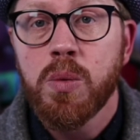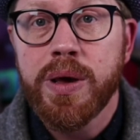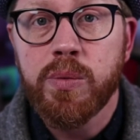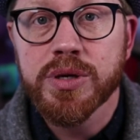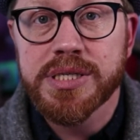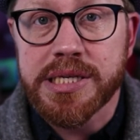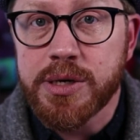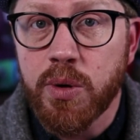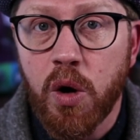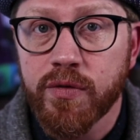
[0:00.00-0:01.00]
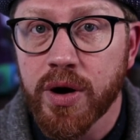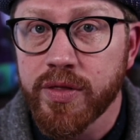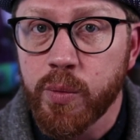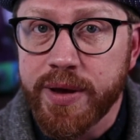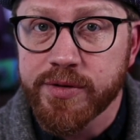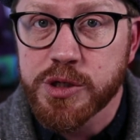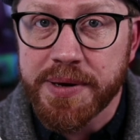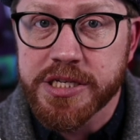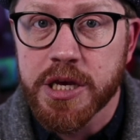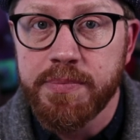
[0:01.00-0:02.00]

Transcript: We will see you over on the Weaverspace